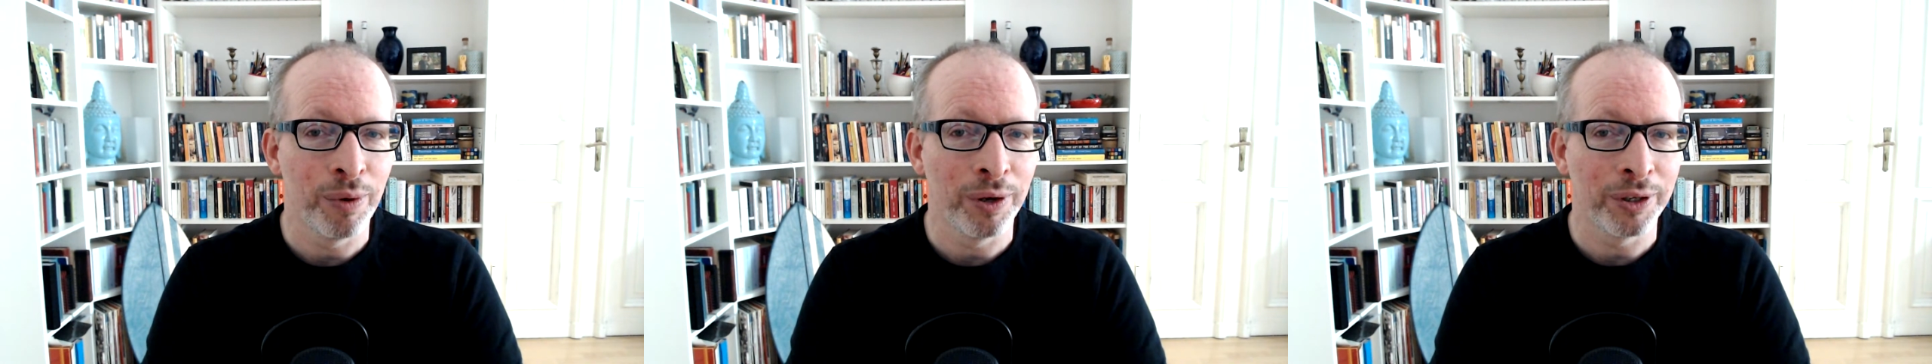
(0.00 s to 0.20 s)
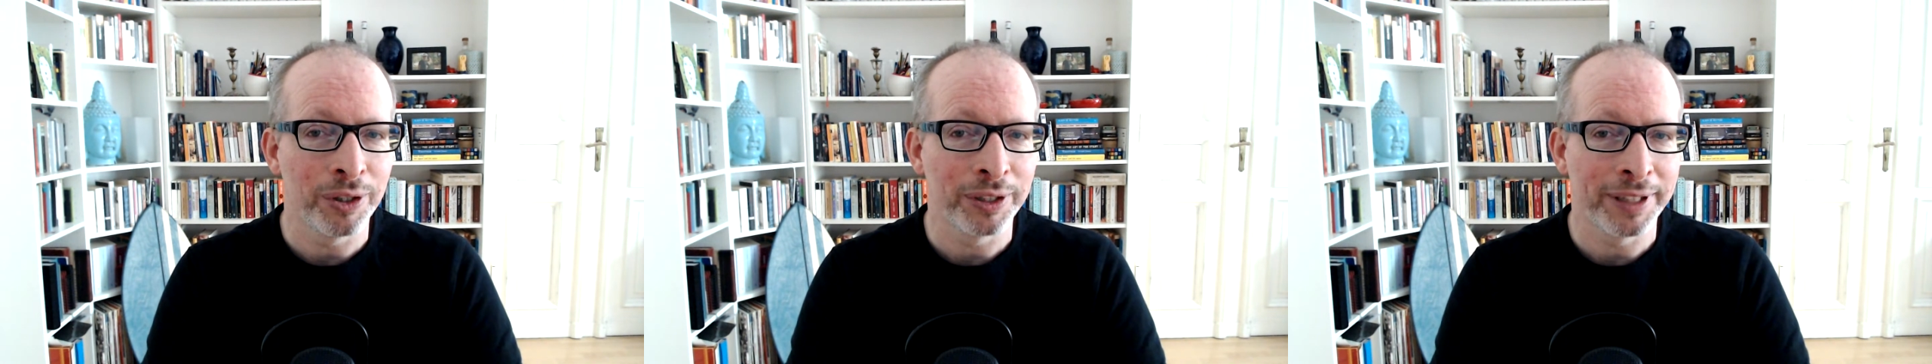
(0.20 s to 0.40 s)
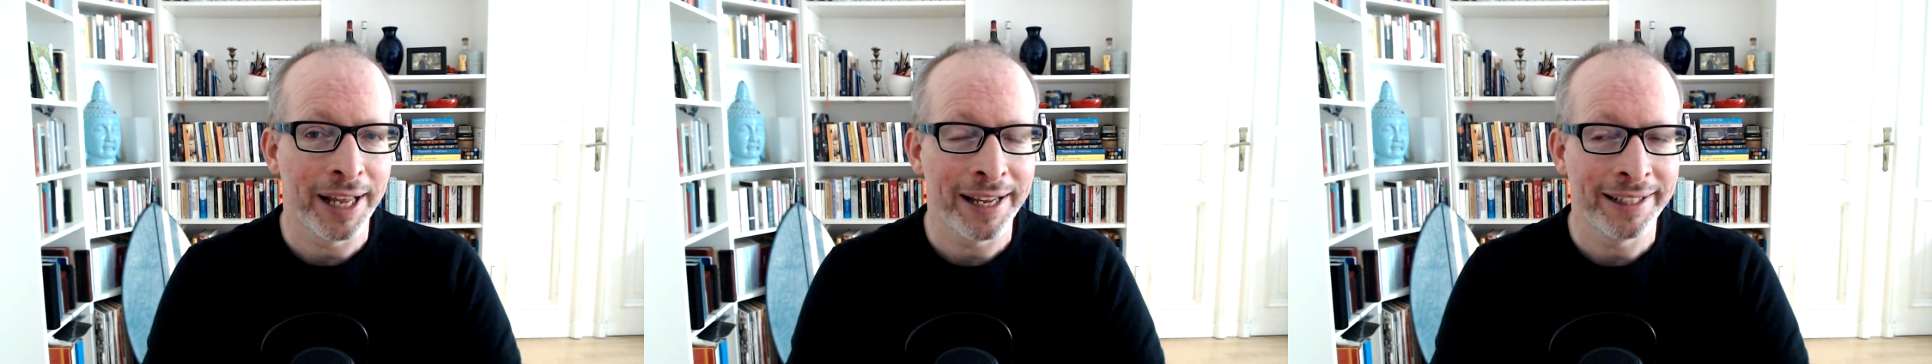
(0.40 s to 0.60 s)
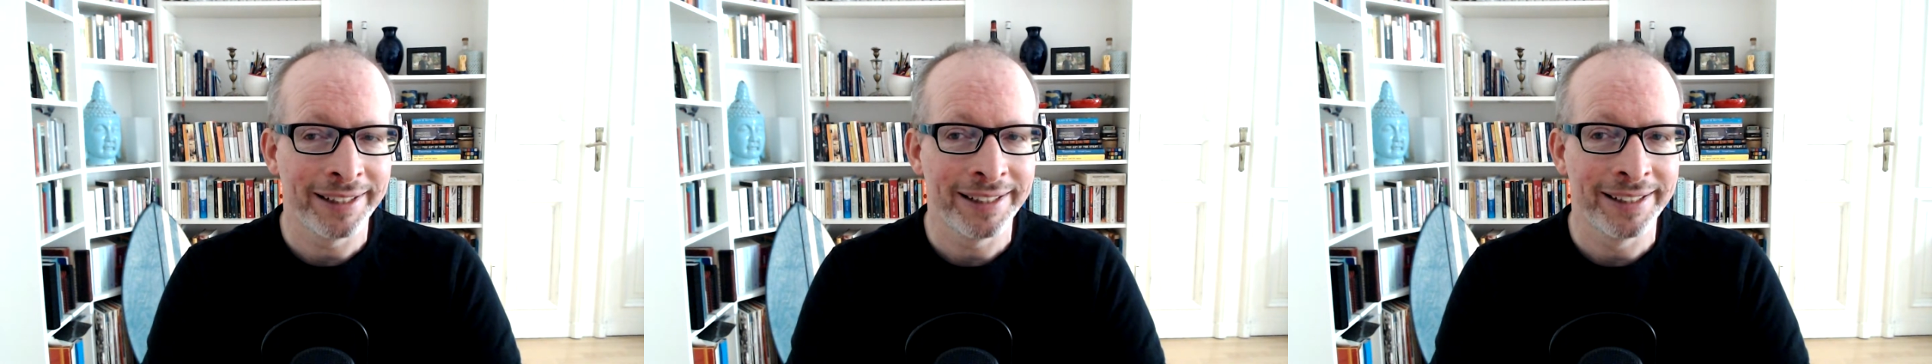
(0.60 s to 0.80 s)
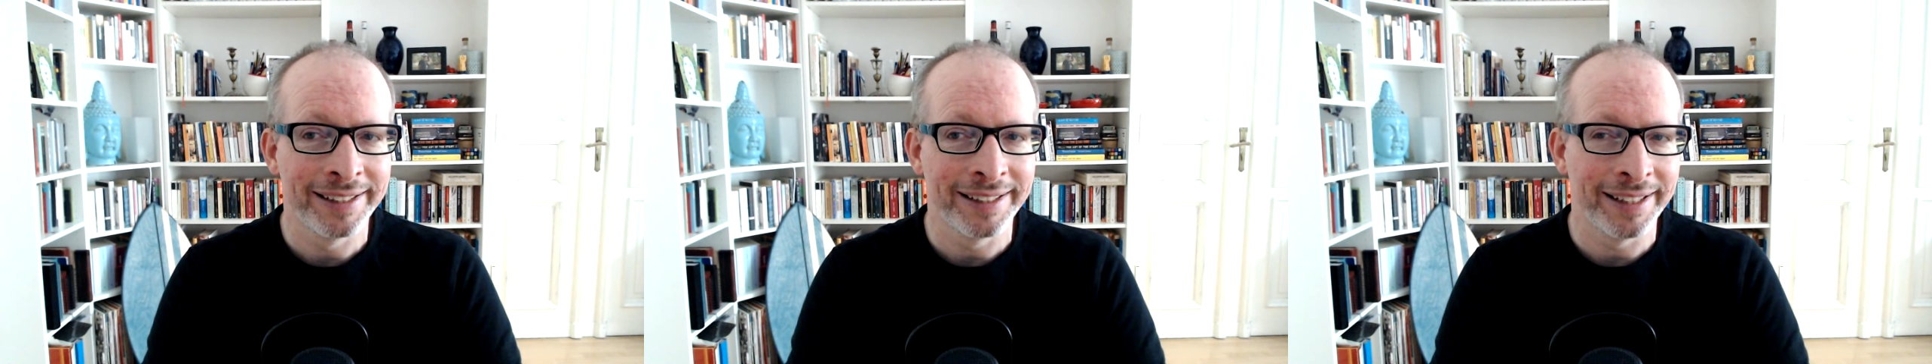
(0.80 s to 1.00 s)

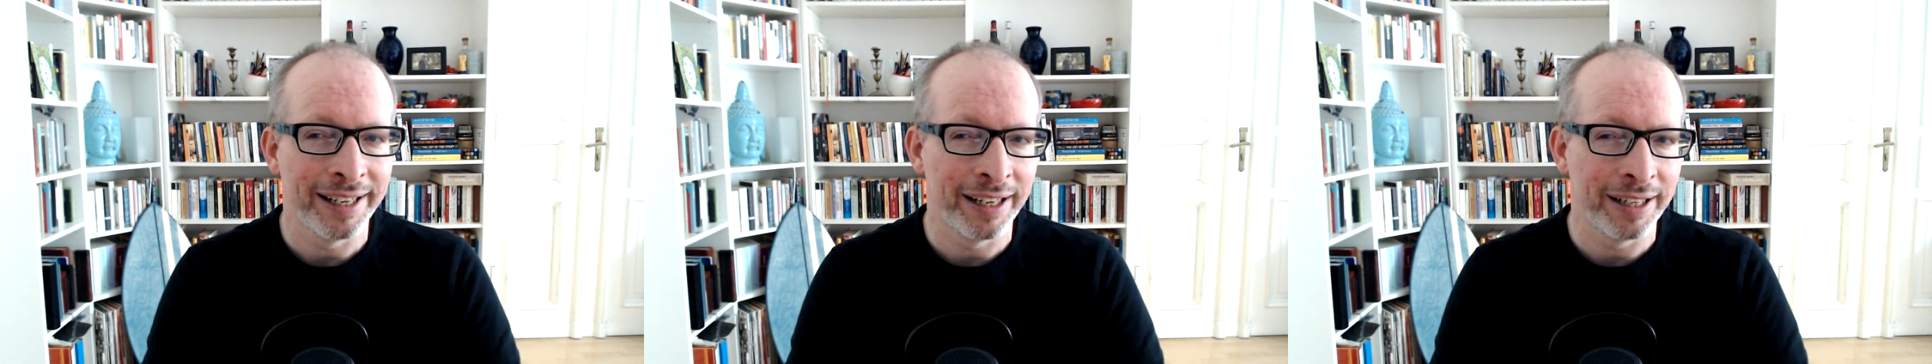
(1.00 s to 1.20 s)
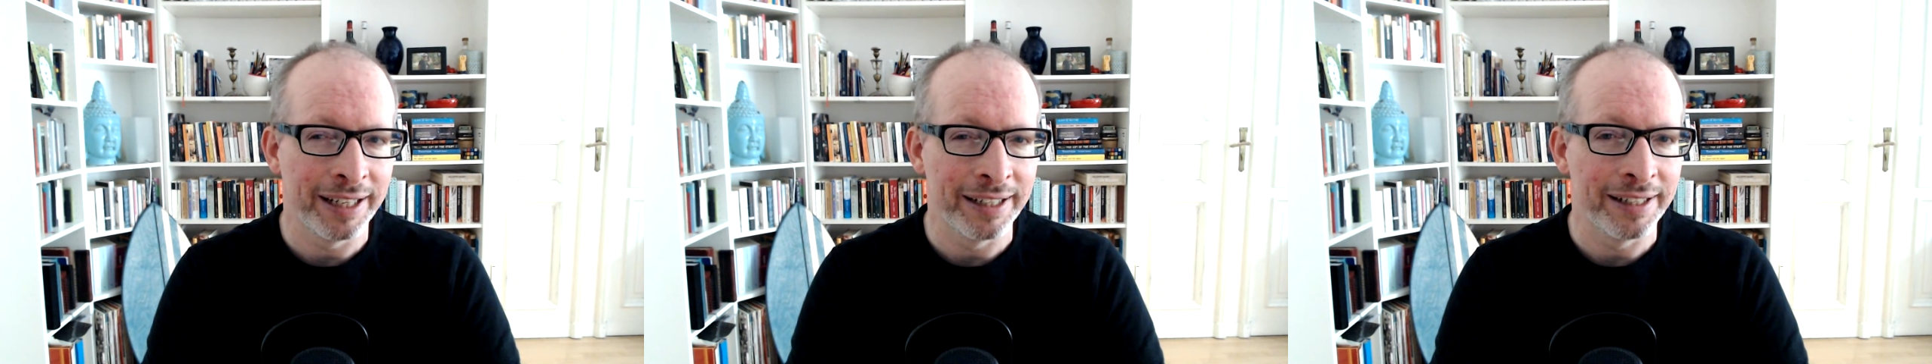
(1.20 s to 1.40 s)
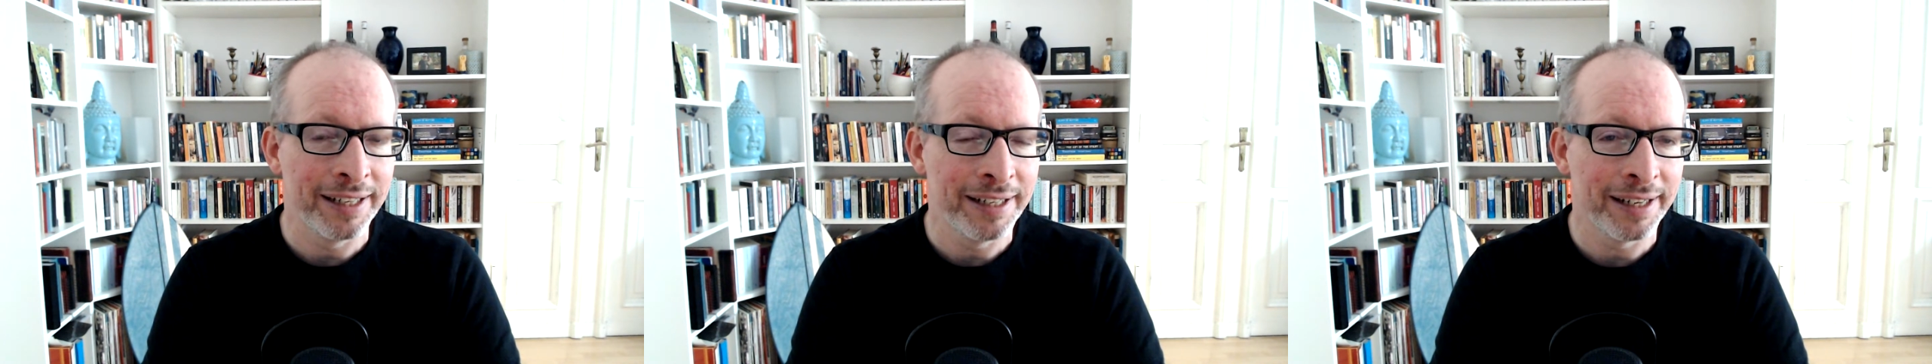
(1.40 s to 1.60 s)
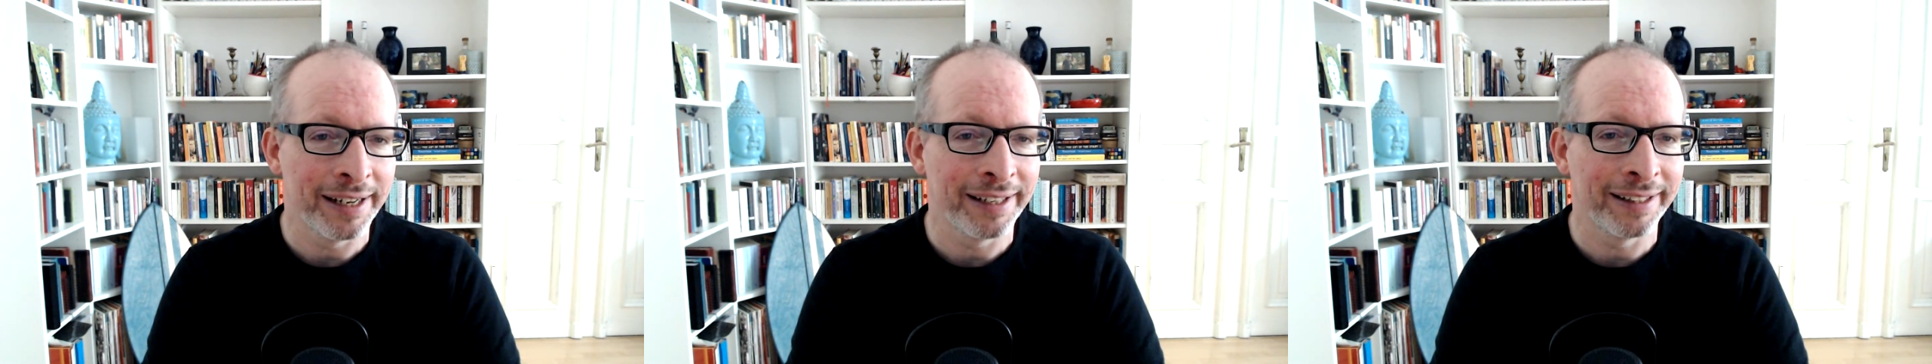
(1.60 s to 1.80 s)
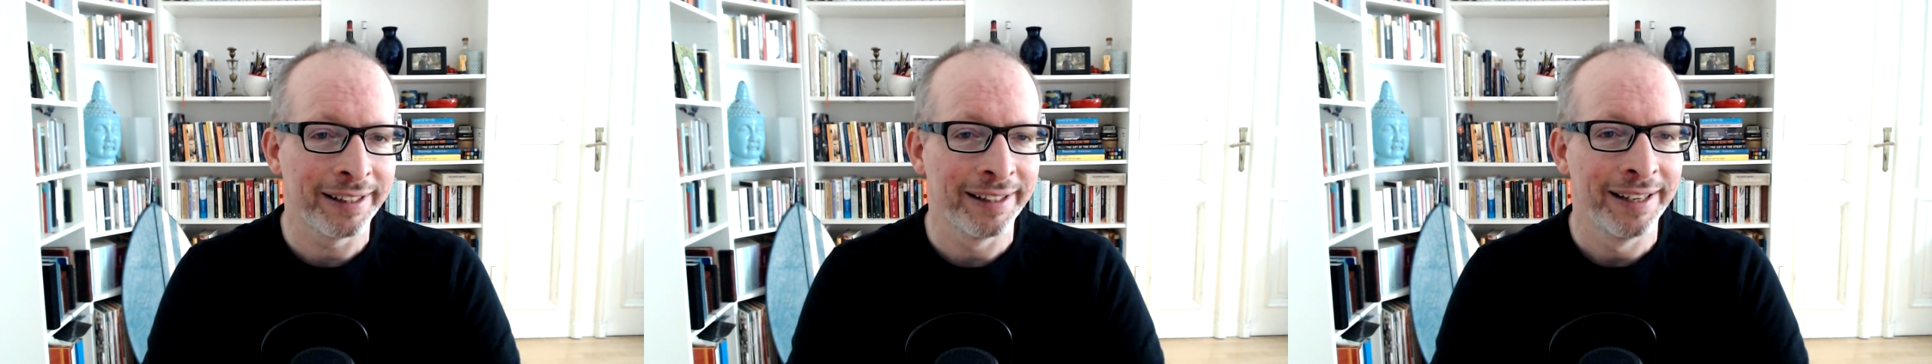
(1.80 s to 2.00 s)
understand in
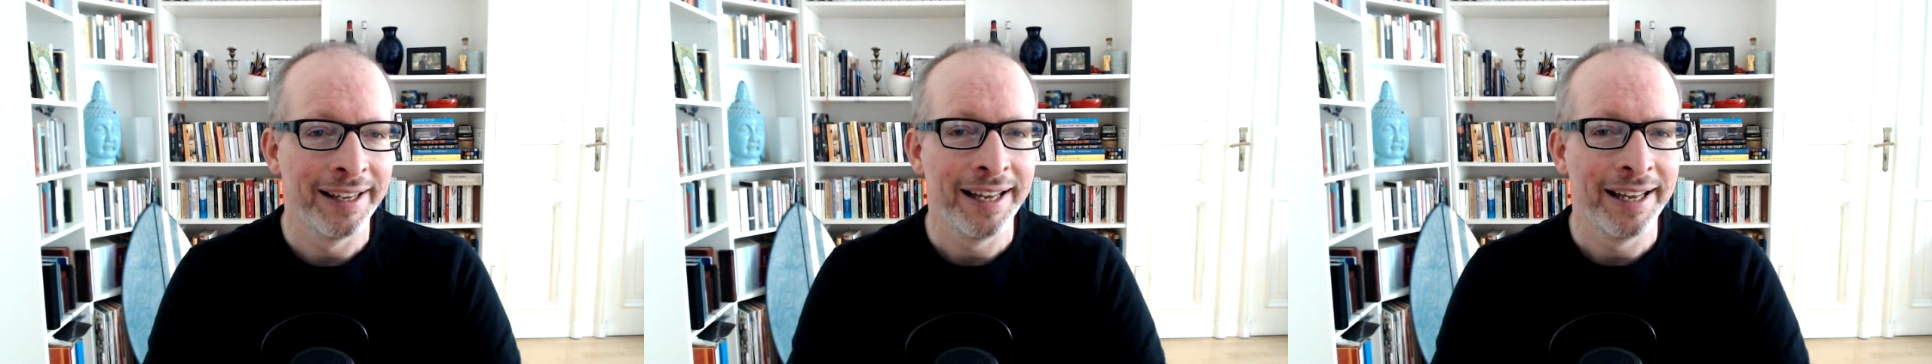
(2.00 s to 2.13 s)
detail